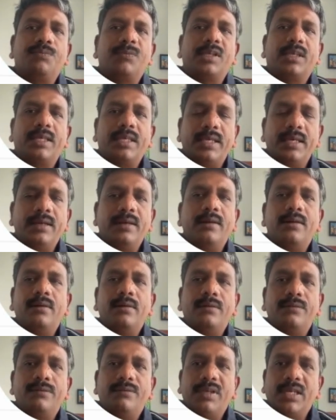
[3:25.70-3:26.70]

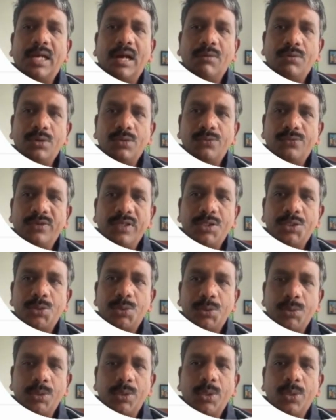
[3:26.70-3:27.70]
here we
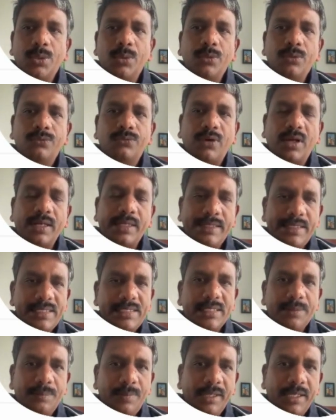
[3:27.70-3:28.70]
should know for
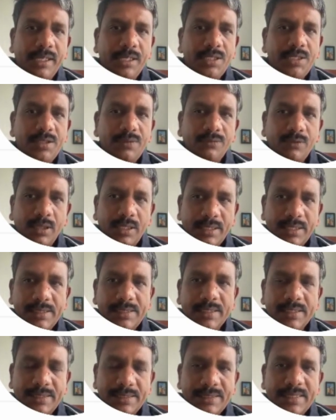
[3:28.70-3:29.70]
each application what
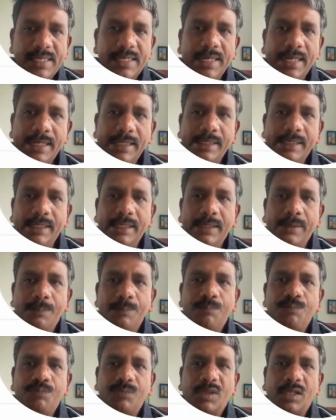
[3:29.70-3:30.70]
is there any
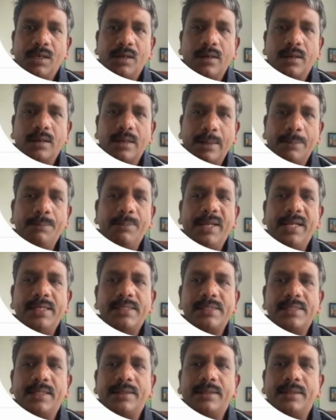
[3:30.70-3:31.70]

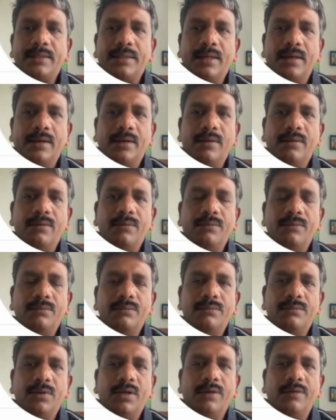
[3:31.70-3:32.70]
complaints that
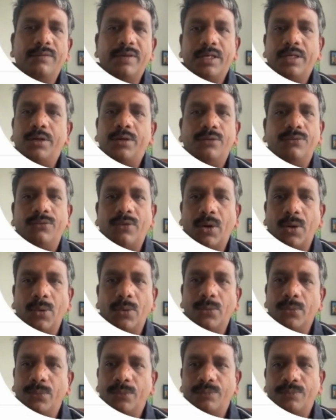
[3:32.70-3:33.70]
we need to
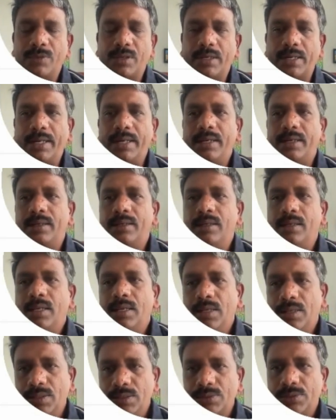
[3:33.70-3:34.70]
follow, right?
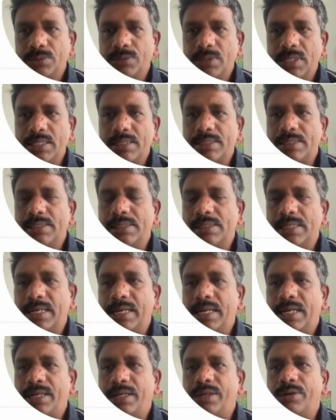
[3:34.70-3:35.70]
So
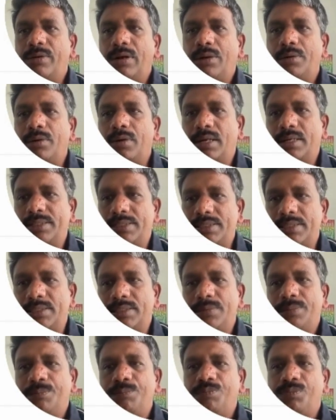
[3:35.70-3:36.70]
that you have to
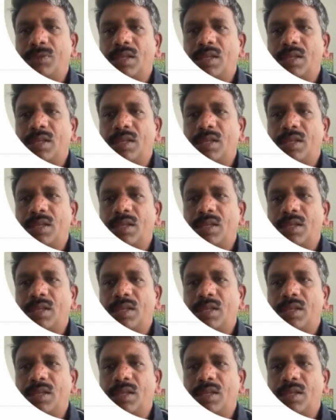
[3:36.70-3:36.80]
consider.